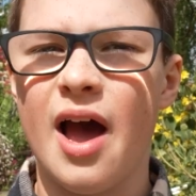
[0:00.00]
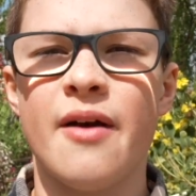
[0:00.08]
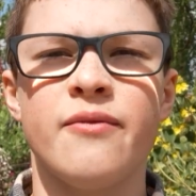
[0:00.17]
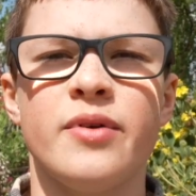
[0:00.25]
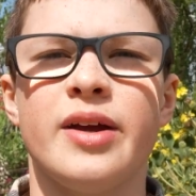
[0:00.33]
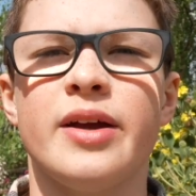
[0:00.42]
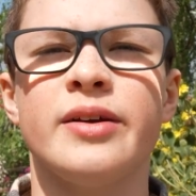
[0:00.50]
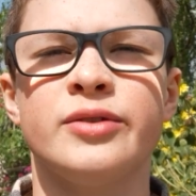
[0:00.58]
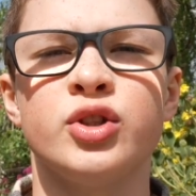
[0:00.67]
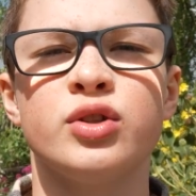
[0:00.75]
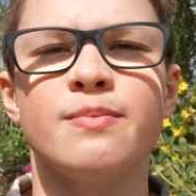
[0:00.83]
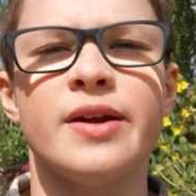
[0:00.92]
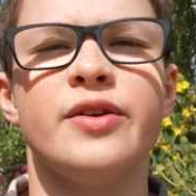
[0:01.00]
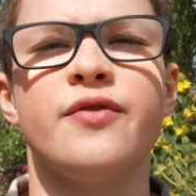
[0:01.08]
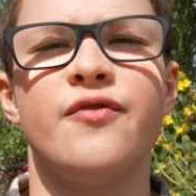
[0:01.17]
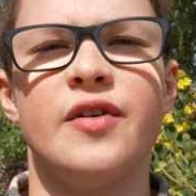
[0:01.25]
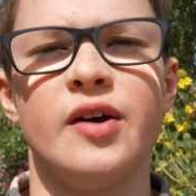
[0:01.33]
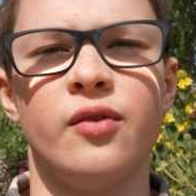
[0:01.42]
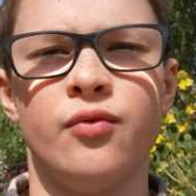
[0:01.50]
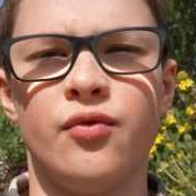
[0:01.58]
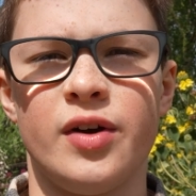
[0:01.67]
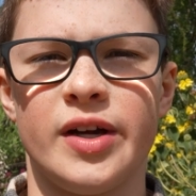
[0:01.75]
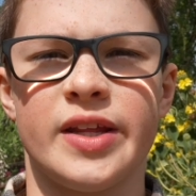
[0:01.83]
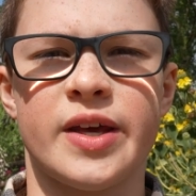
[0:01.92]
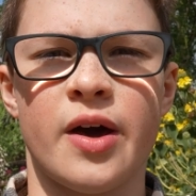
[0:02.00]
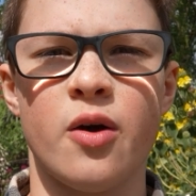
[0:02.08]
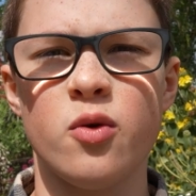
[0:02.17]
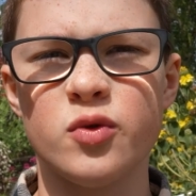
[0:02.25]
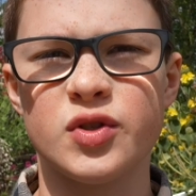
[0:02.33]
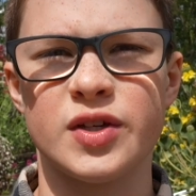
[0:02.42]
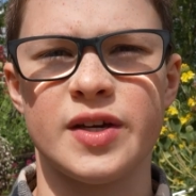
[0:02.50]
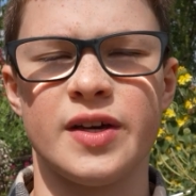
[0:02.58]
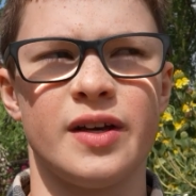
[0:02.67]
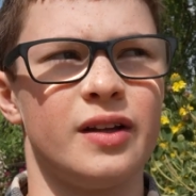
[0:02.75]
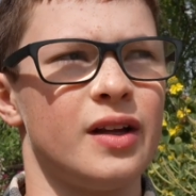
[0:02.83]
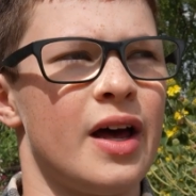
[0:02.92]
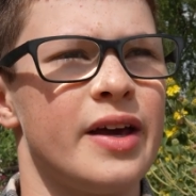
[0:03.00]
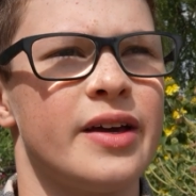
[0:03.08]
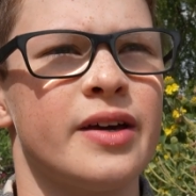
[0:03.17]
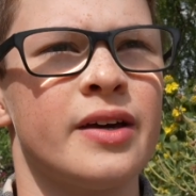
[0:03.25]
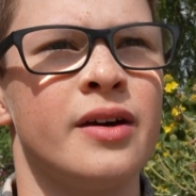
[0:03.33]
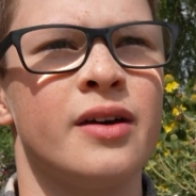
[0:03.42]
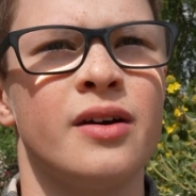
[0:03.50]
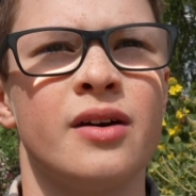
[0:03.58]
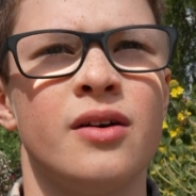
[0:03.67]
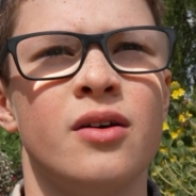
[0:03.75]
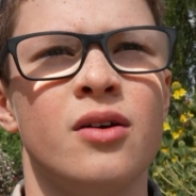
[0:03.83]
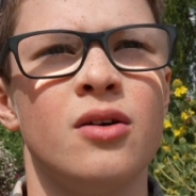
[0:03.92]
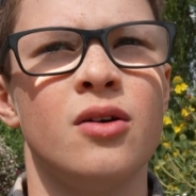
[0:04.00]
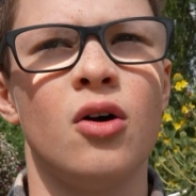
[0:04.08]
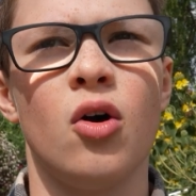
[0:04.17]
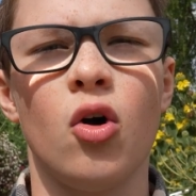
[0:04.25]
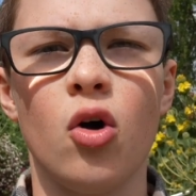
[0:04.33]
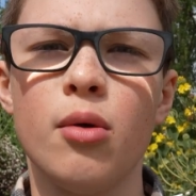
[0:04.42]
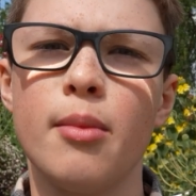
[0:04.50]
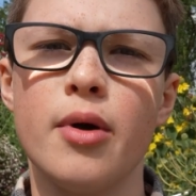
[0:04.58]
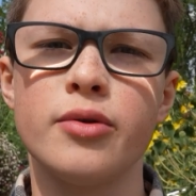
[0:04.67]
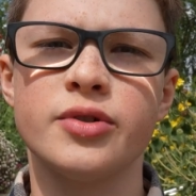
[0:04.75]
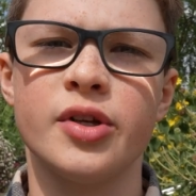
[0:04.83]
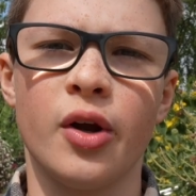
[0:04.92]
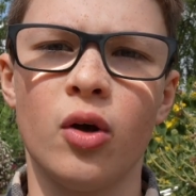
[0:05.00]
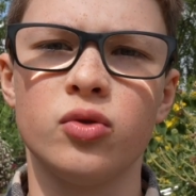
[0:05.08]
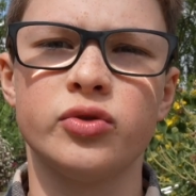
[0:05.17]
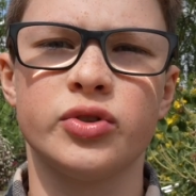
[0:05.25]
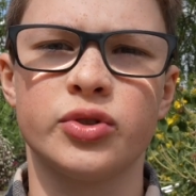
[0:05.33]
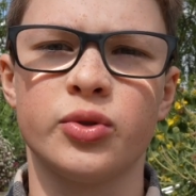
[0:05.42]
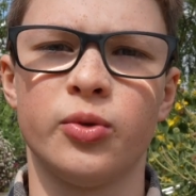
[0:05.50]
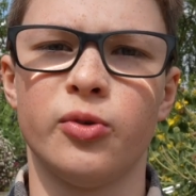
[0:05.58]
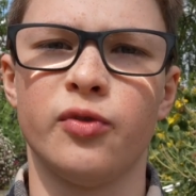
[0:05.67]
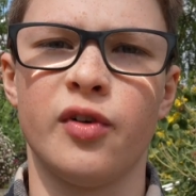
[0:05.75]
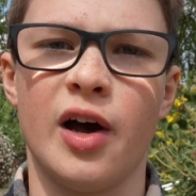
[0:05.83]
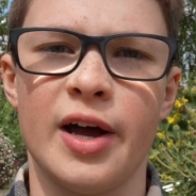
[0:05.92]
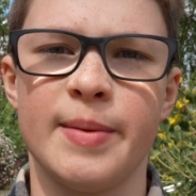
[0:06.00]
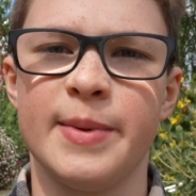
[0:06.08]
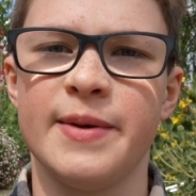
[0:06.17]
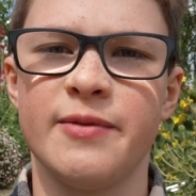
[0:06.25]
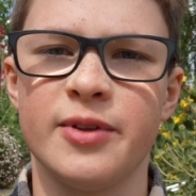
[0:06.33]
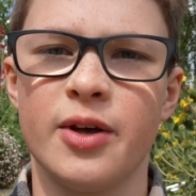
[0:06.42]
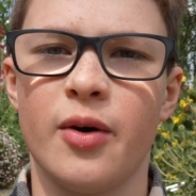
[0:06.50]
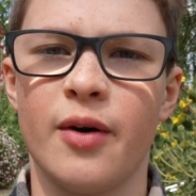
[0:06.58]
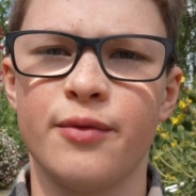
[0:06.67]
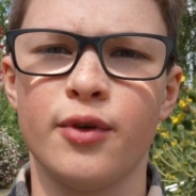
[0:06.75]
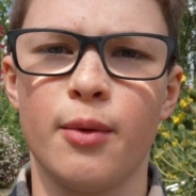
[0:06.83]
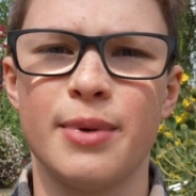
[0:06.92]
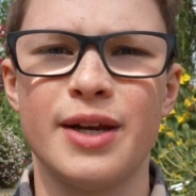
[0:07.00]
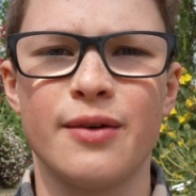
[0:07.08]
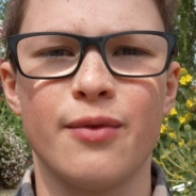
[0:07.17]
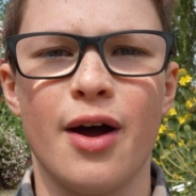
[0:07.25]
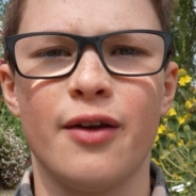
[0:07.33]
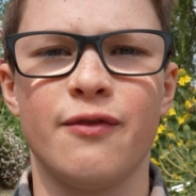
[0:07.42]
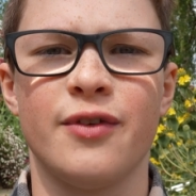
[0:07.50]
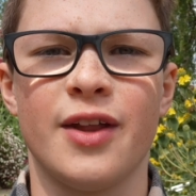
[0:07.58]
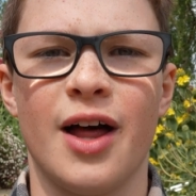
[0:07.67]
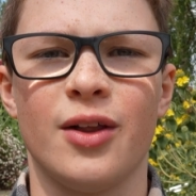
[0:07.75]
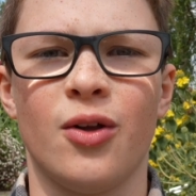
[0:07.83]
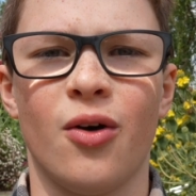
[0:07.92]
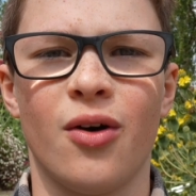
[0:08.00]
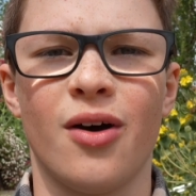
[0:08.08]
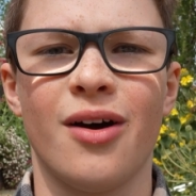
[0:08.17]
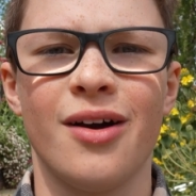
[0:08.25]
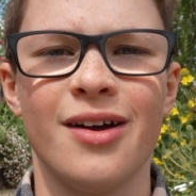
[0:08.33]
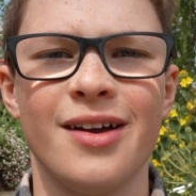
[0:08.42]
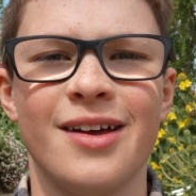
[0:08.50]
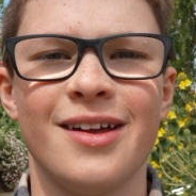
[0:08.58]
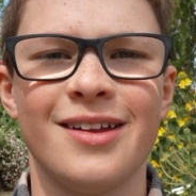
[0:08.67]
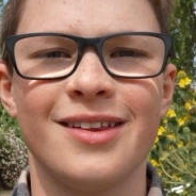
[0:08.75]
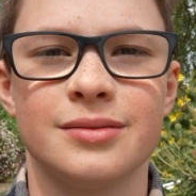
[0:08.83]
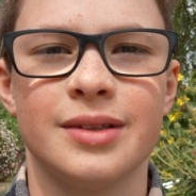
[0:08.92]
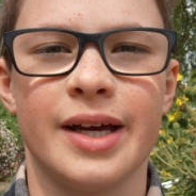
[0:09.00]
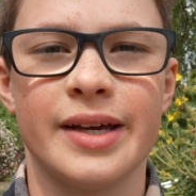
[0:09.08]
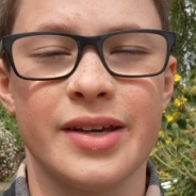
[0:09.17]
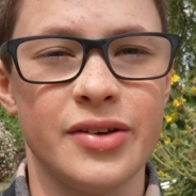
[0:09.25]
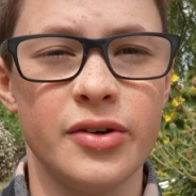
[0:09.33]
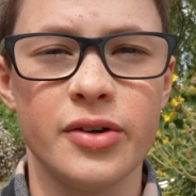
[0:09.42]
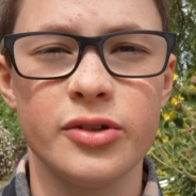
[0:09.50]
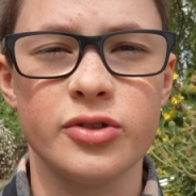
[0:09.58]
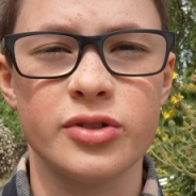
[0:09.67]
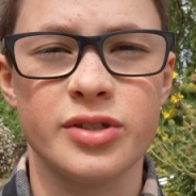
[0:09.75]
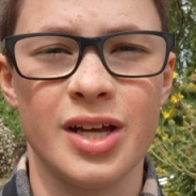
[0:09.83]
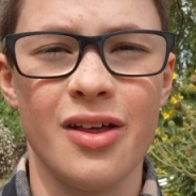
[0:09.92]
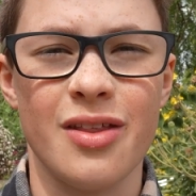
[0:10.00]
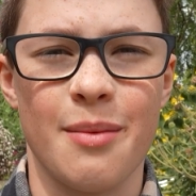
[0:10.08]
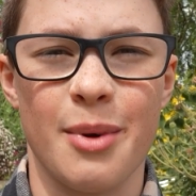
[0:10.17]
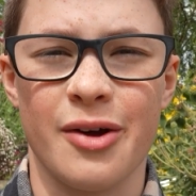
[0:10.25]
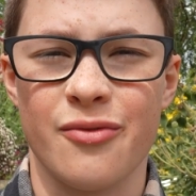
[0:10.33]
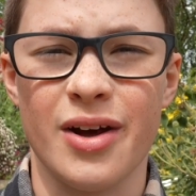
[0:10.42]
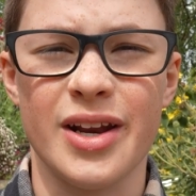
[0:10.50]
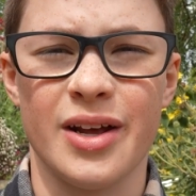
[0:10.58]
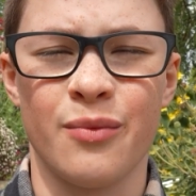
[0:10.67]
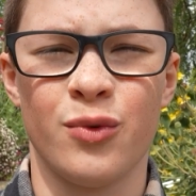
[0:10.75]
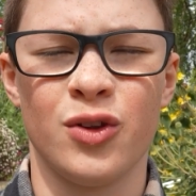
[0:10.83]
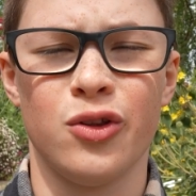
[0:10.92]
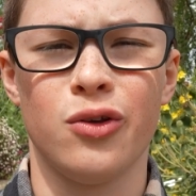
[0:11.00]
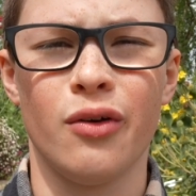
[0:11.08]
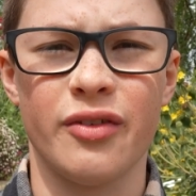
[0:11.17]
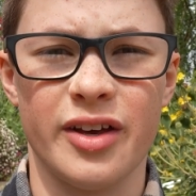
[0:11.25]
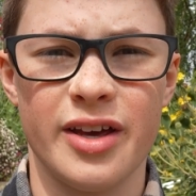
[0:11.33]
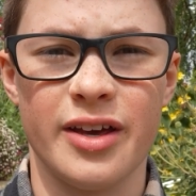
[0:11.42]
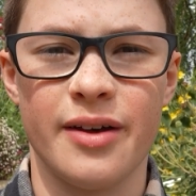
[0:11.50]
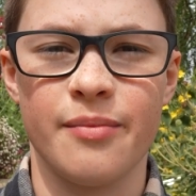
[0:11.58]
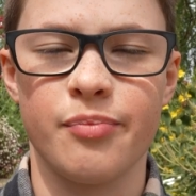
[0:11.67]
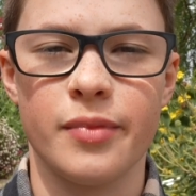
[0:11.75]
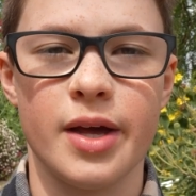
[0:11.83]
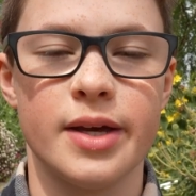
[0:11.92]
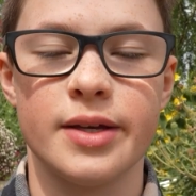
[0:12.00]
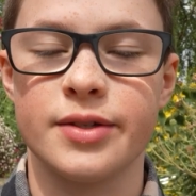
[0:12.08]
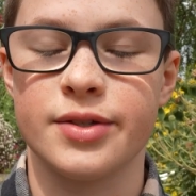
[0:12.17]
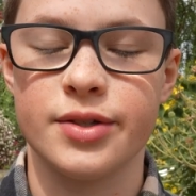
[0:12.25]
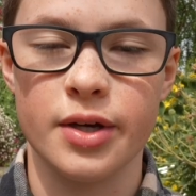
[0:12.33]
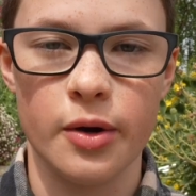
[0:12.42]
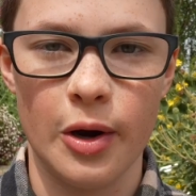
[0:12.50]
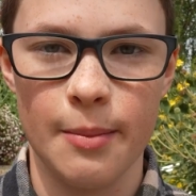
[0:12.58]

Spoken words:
it just made you feel really cozy. Like, almost an old school vibe, even though I've not been around for that long. Like, you could just tell that my granddad would love it here. It is so